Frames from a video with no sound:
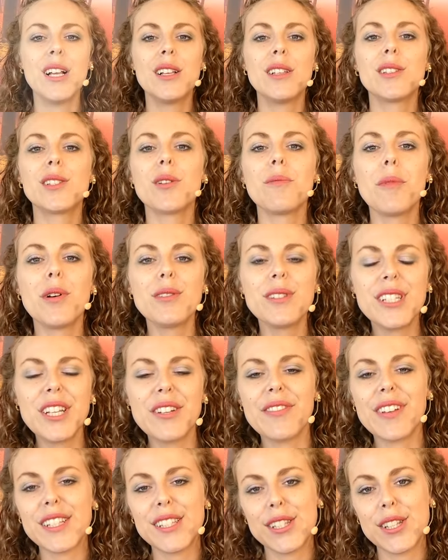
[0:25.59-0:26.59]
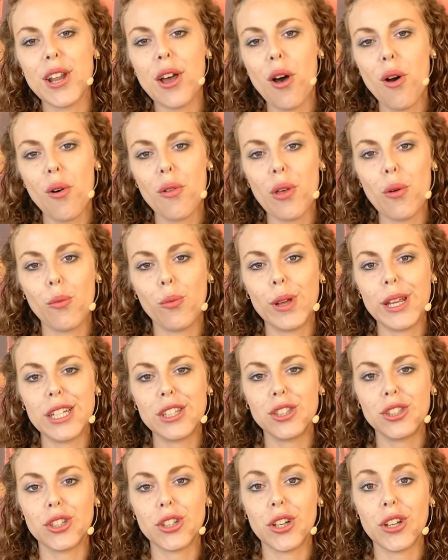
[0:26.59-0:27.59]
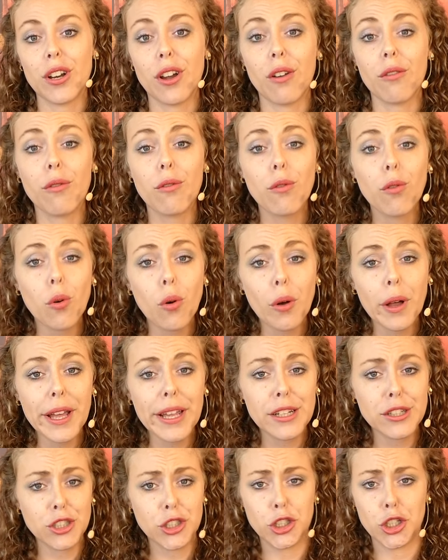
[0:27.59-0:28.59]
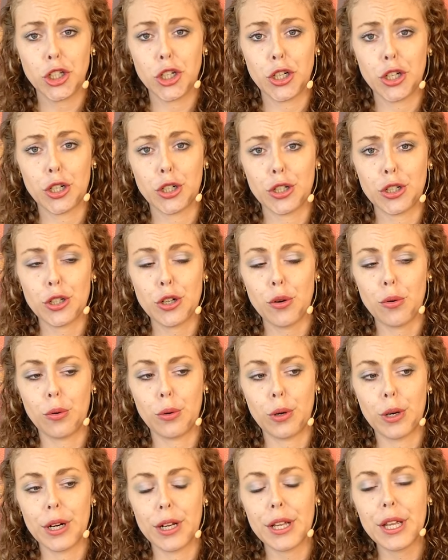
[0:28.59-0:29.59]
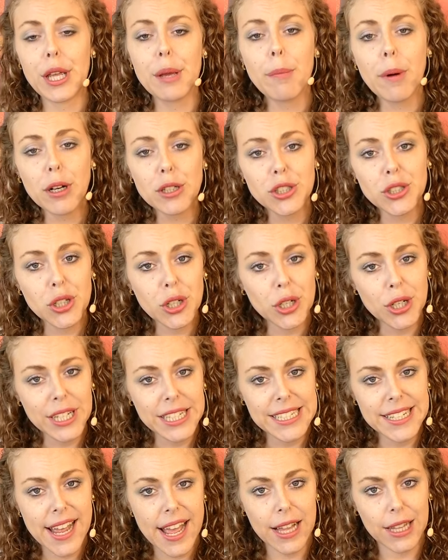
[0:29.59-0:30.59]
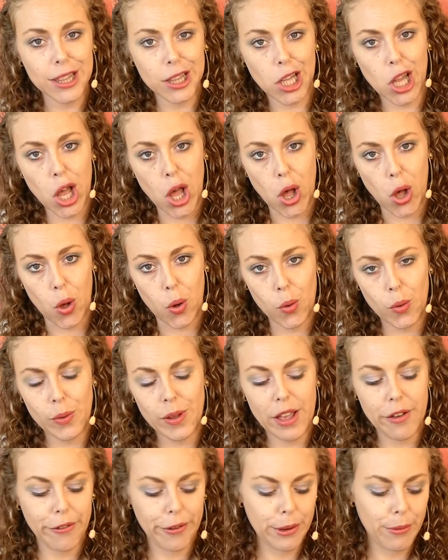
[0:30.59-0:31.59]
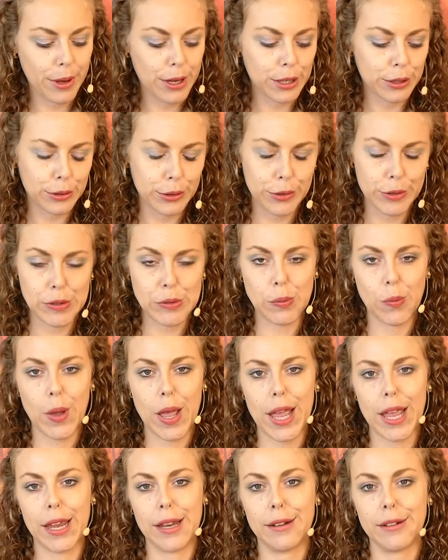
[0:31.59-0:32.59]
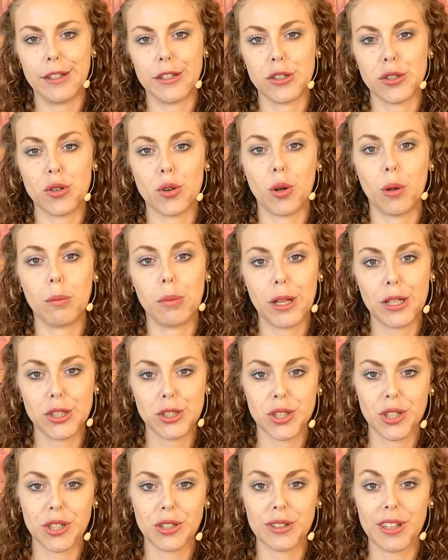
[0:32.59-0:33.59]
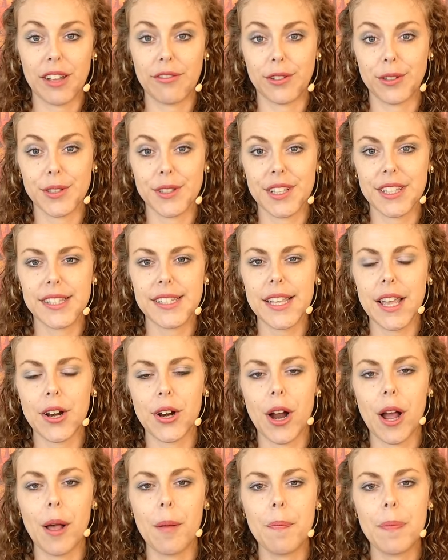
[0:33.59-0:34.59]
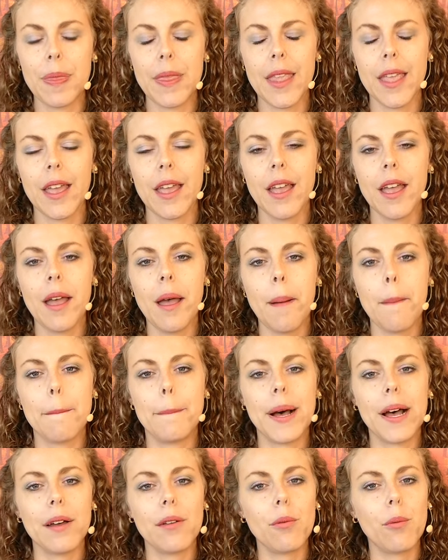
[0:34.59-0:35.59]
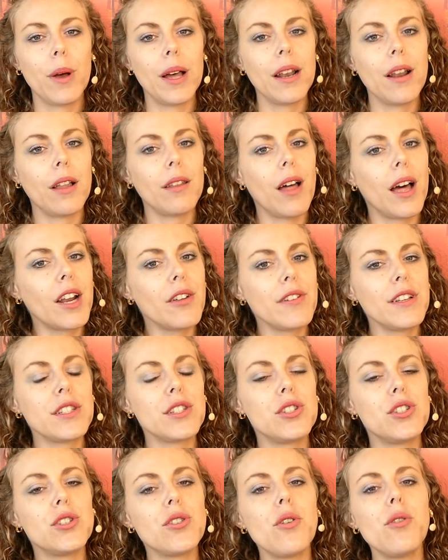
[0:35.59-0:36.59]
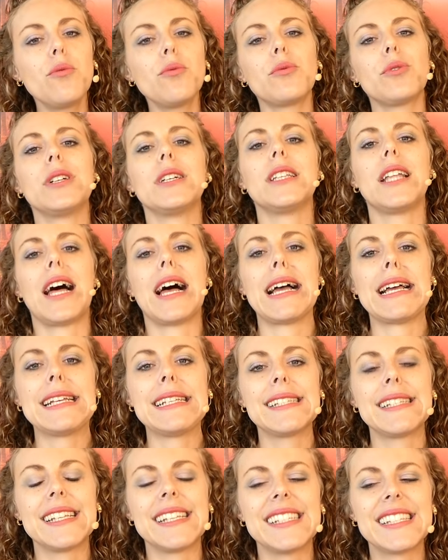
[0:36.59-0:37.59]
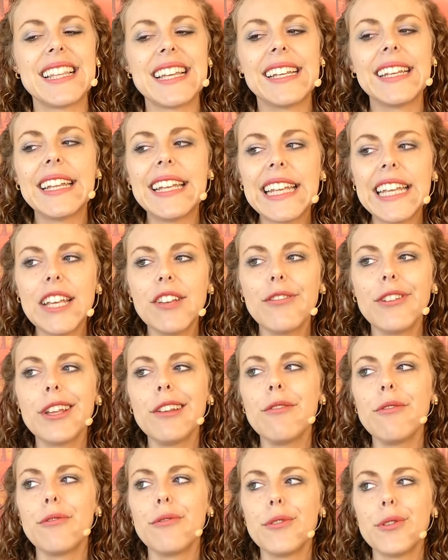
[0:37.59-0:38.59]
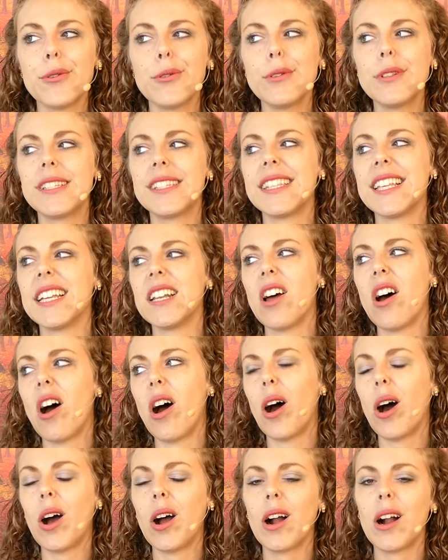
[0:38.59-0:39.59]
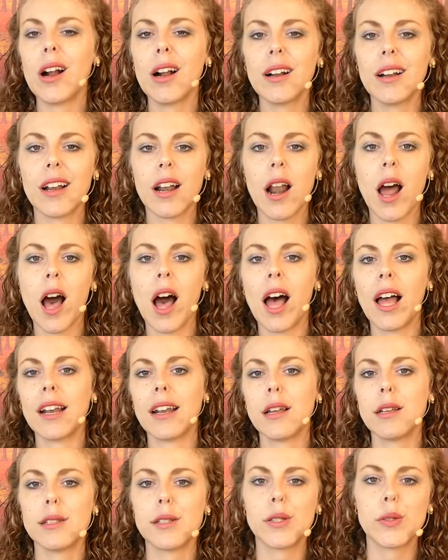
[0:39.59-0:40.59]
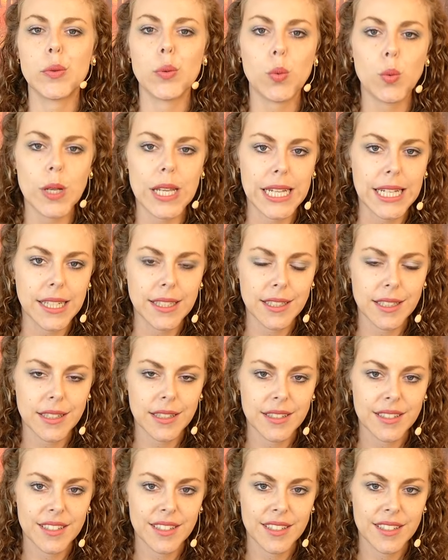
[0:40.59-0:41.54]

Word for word: So, most of us know that we should avoid sugar or keep our sugar intake low if we want to lose weight, control blood sugar levels, etc. But what a lot of us don't realize is that even foods that are not sweet